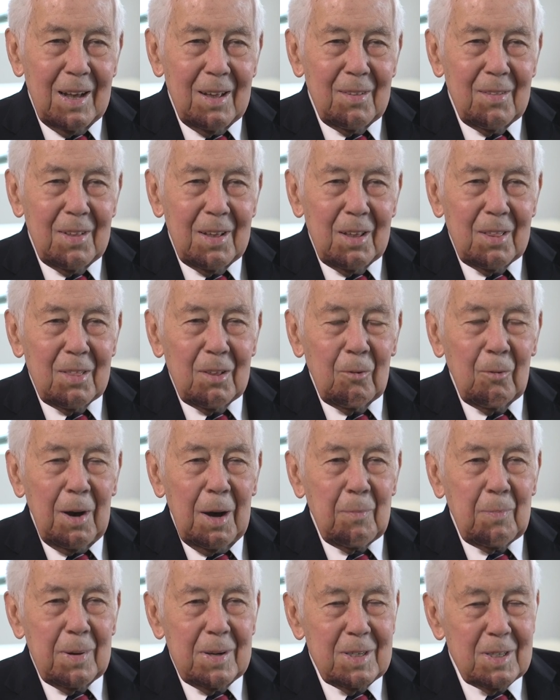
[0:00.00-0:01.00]

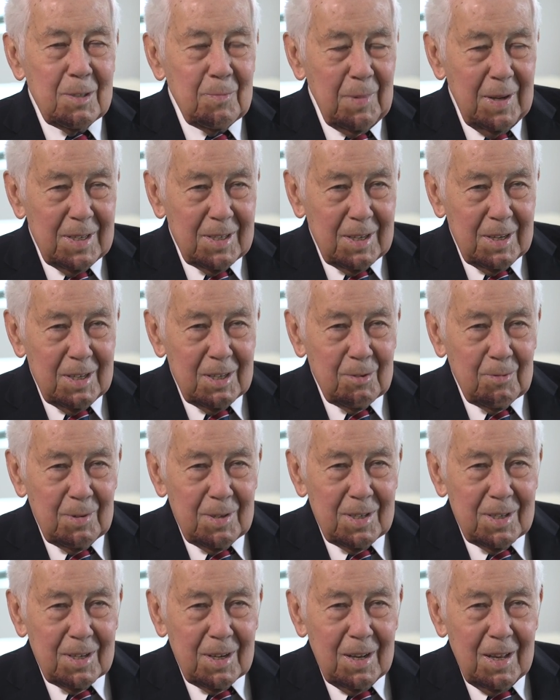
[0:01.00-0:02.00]
weapons business
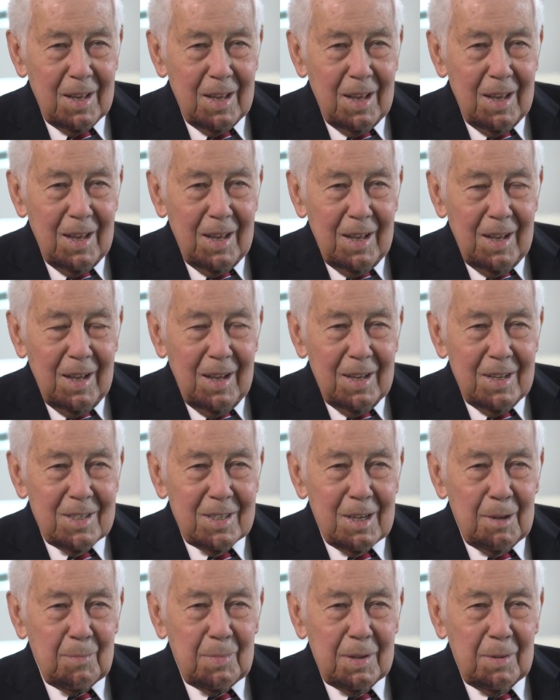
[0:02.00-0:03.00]
was
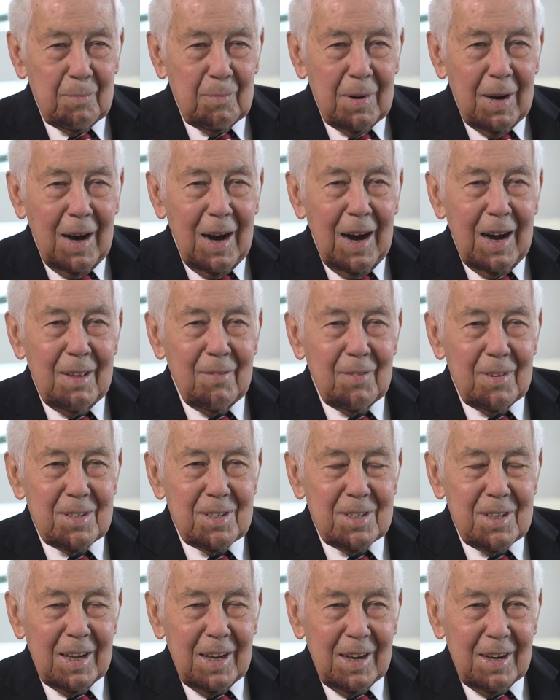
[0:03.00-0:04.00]
simply behind the
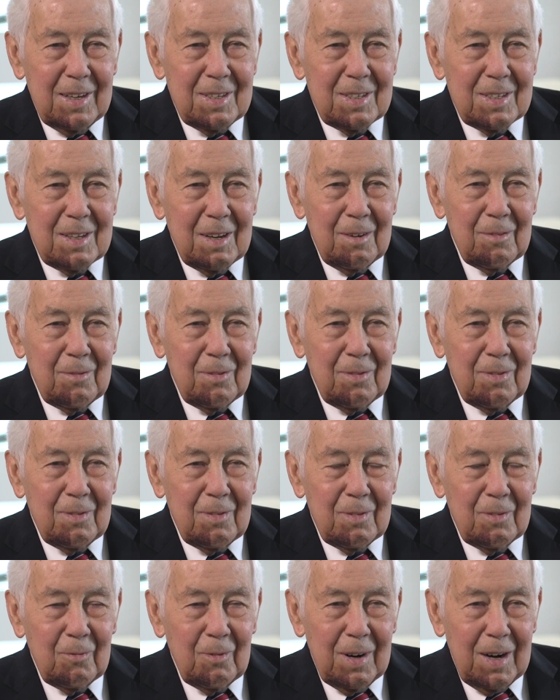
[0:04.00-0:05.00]
scenes of
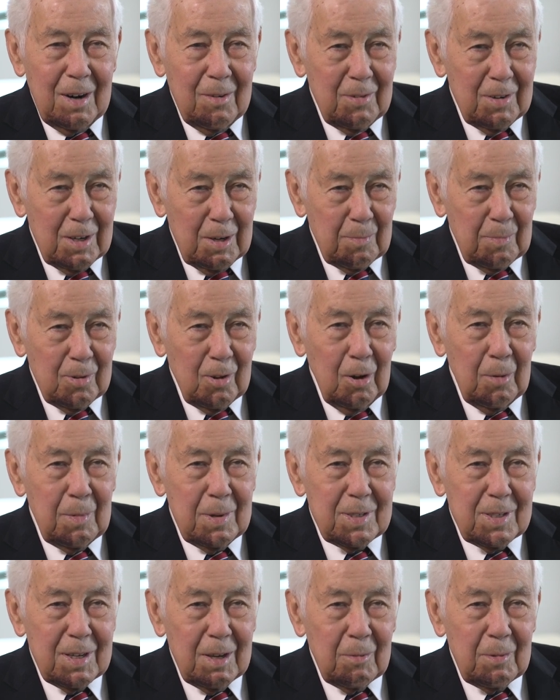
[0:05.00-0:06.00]
whatever
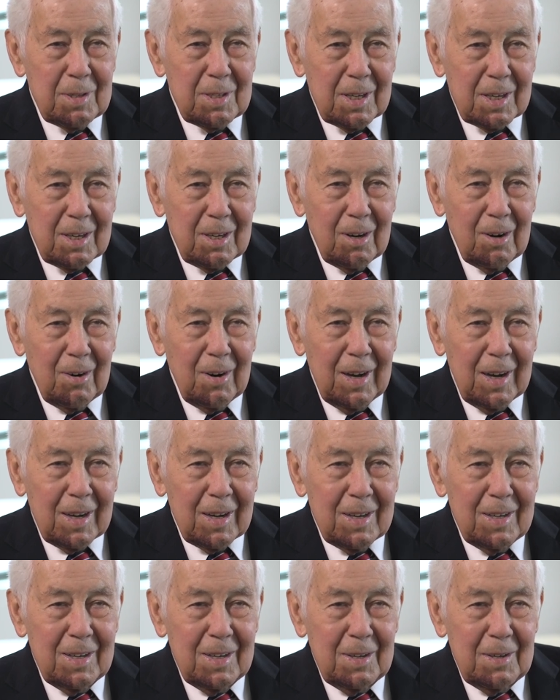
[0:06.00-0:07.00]
diplomacy was
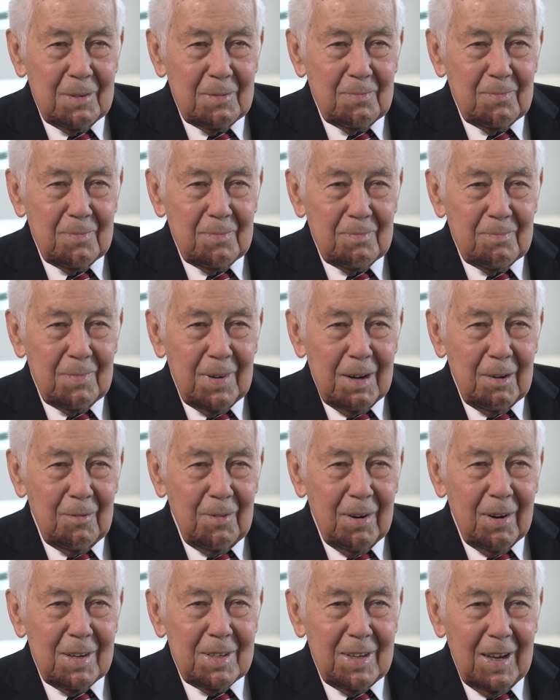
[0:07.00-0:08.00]
occurring, but a
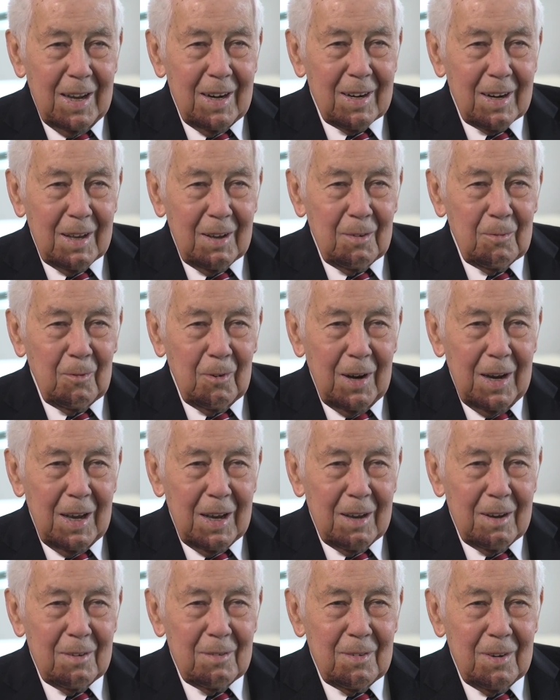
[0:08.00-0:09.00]
very deadly
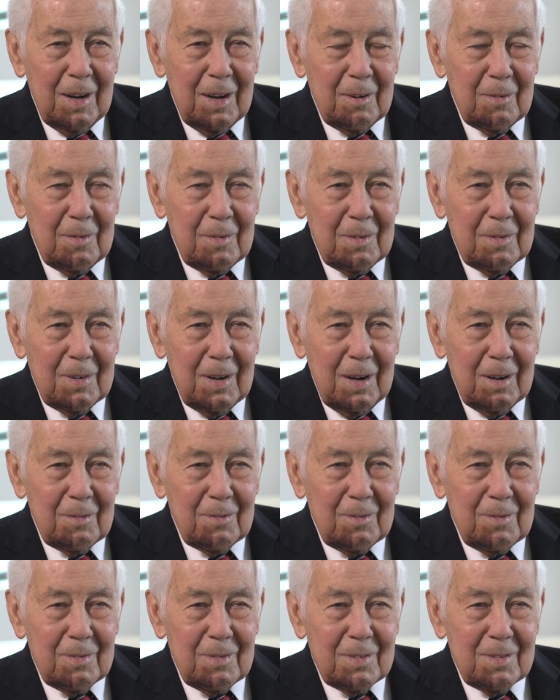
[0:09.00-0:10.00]
way
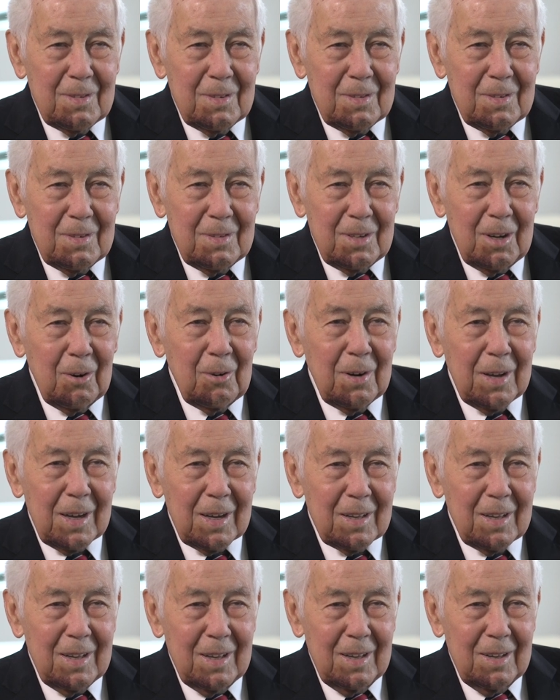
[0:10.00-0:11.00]
of
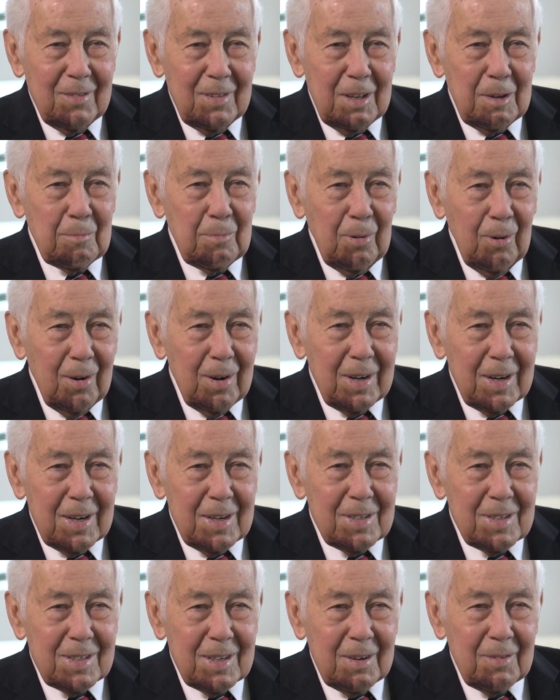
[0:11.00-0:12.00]
noting the
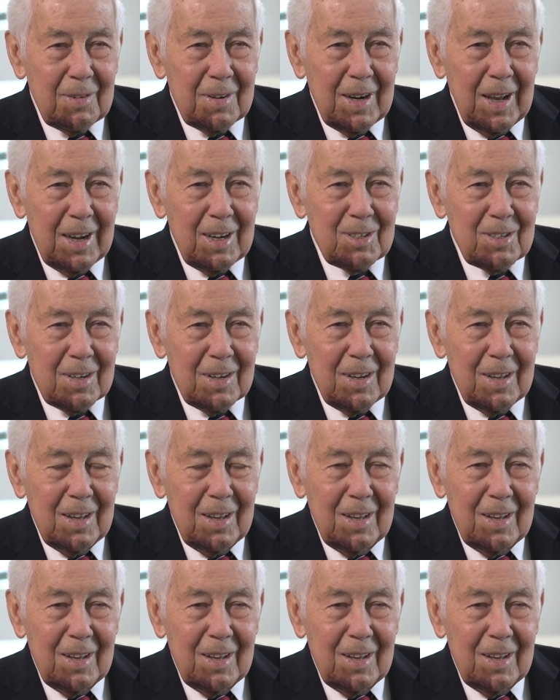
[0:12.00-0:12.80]
importance of a nation.